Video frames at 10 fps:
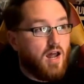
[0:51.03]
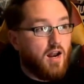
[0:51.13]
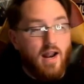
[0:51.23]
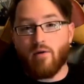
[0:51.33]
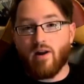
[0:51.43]

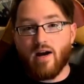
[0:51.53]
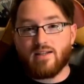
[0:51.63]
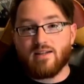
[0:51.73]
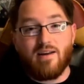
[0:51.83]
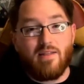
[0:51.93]
Now, in
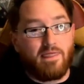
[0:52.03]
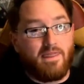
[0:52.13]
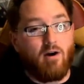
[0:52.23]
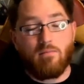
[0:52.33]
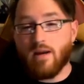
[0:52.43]
hindsight,
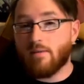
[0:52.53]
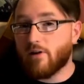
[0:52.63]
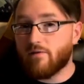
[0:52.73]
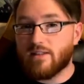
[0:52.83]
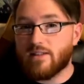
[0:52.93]
that would make
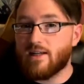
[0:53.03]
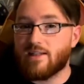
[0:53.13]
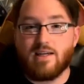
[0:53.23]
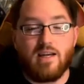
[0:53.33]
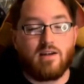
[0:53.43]
perfect sense.
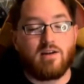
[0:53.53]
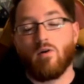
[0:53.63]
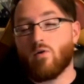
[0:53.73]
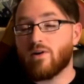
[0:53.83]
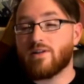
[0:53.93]
He, of course,